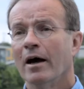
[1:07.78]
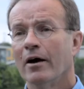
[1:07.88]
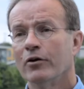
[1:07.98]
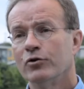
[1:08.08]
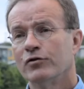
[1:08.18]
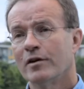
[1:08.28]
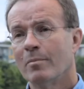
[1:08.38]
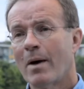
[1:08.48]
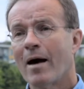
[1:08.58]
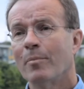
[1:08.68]
Uh, uses
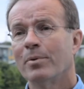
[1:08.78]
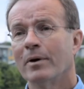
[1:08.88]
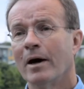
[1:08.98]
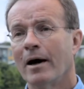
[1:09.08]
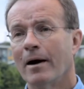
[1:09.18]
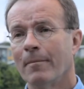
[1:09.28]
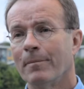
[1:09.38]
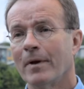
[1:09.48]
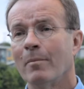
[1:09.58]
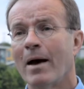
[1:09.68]
a map,
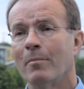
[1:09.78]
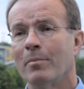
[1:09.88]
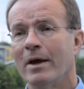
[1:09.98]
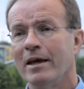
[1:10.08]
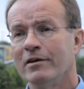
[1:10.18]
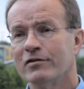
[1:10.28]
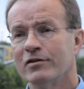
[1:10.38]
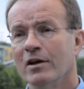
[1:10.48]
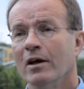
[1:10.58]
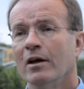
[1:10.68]
um, a map
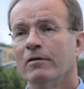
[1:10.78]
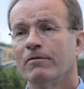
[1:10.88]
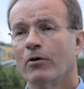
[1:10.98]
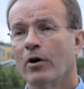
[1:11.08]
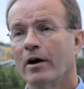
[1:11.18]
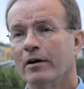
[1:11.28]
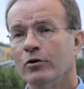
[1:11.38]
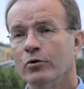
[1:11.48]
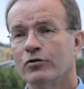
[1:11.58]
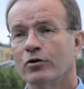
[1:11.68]
base for a
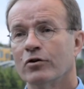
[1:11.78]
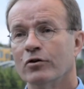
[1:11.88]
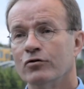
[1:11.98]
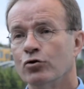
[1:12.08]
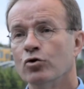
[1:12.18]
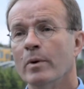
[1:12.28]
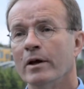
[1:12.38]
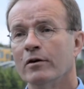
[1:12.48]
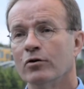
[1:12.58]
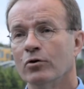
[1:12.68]
user to zoom
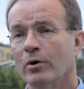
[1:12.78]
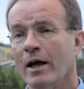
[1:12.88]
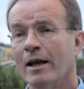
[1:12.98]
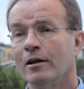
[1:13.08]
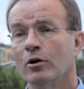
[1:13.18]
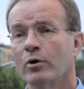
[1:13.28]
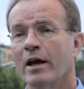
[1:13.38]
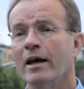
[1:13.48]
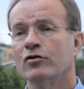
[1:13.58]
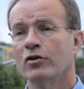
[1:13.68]
into any
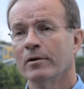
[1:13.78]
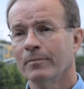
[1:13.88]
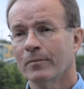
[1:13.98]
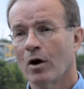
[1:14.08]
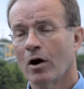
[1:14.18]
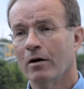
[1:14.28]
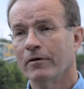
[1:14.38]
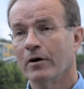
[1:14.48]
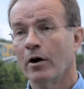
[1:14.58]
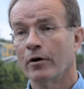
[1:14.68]
location
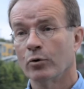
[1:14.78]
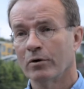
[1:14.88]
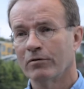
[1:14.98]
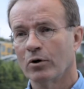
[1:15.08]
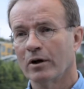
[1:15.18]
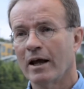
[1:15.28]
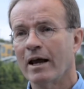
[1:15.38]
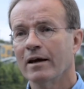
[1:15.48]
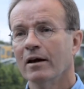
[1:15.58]
of, on a river or lake